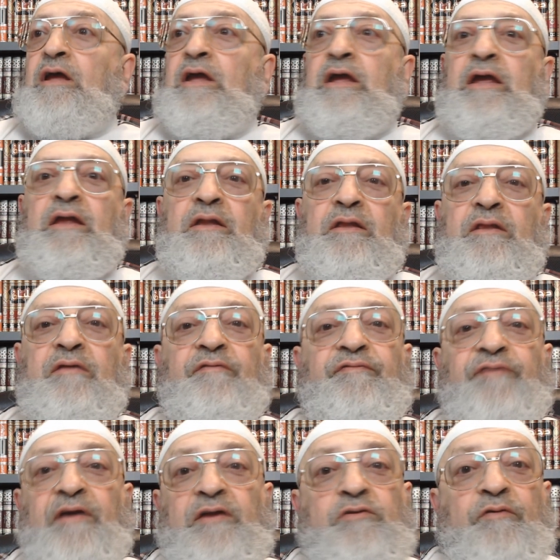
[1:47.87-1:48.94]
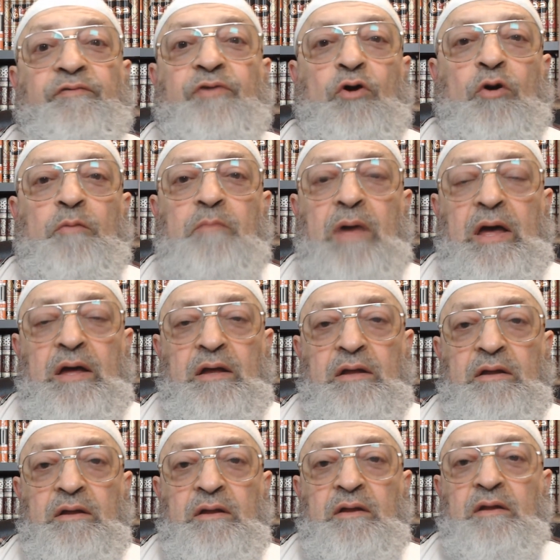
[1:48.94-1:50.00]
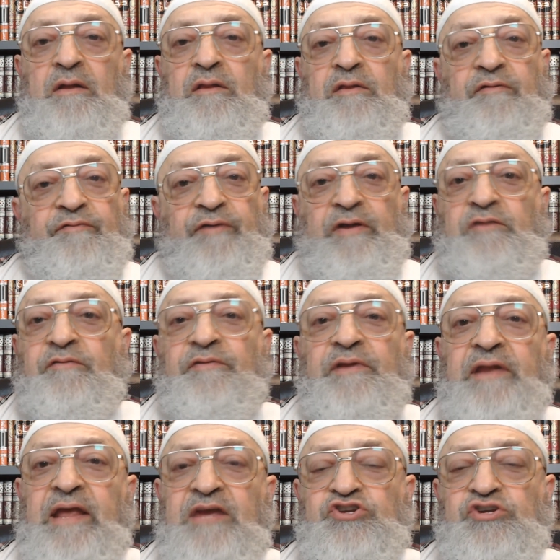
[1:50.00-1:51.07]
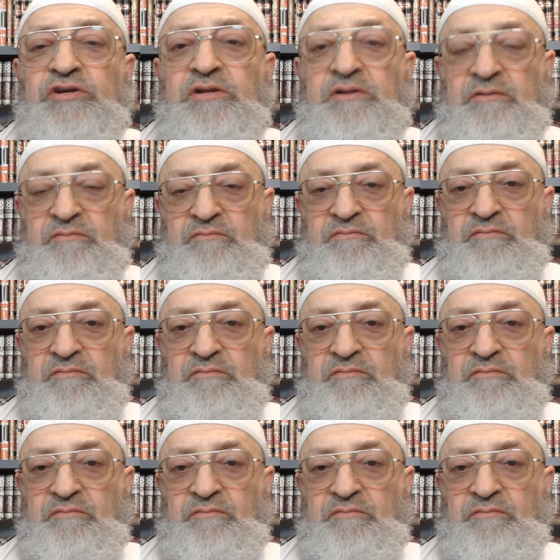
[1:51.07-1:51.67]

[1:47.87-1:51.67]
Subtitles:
in the fate of the Ummah, the fate of the nation.